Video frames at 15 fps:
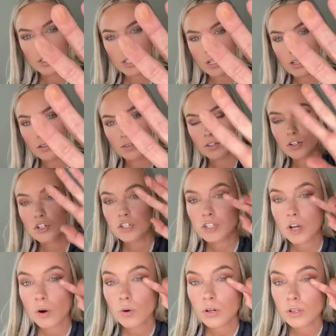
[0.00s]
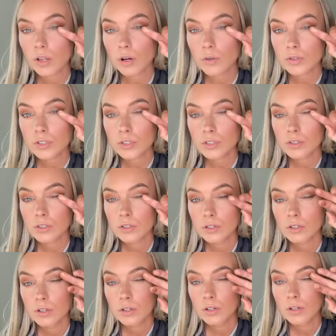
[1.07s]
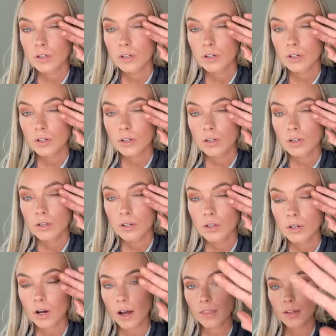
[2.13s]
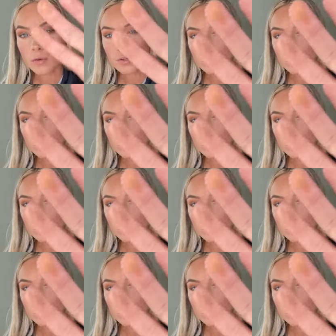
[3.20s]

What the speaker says: we'll see. They're so close. I